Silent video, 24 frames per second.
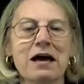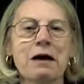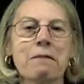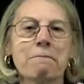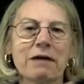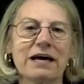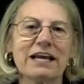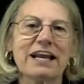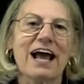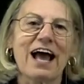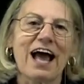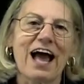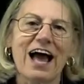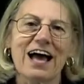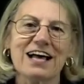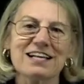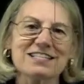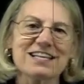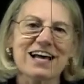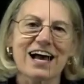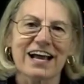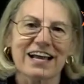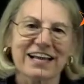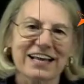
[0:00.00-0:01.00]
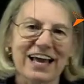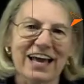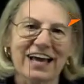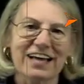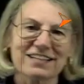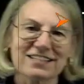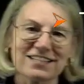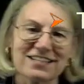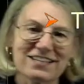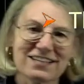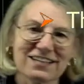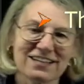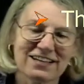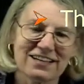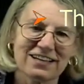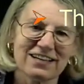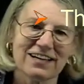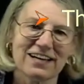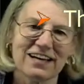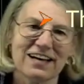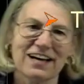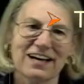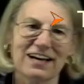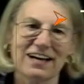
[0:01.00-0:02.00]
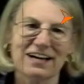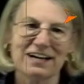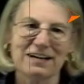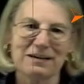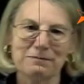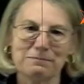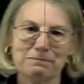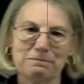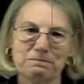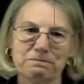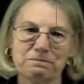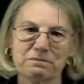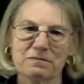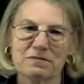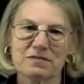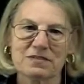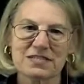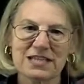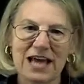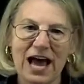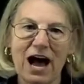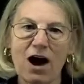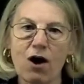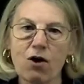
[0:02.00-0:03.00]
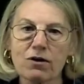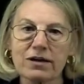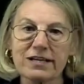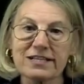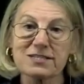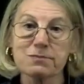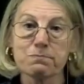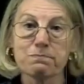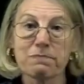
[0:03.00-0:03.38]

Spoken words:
But as I get tau gets